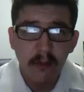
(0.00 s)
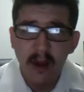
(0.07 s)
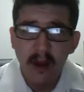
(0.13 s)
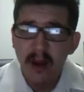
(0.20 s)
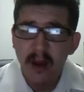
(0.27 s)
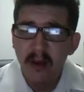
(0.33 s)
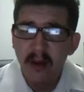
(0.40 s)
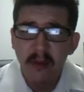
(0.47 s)

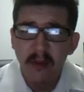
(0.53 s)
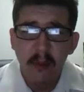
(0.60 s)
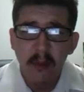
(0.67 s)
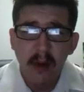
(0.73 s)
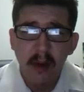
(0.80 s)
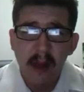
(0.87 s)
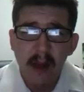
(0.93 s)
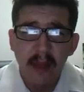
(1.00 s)
gotten somewhere
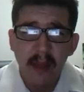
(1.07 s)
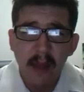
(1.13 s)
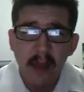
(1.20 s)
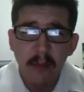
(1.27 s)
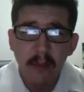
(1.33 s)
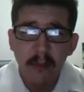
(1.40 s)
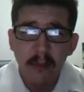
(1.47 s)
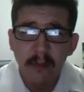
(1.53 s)
around
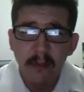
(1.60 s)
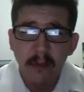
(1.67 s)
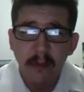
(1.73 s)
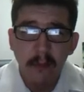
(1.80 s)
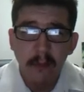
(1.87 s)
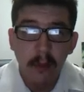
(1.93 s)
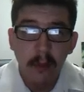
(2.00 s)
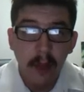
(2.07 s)
the
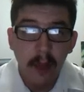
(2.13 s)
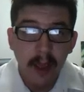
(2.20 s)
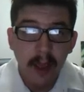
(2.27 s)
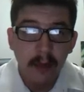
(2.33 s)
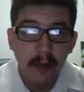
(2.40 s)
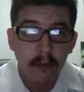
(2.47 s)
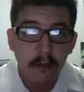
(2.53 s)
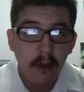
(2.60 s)
54
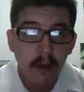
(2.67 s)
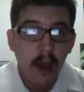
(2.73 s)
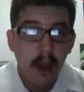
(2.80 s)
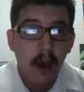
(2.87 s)
likes.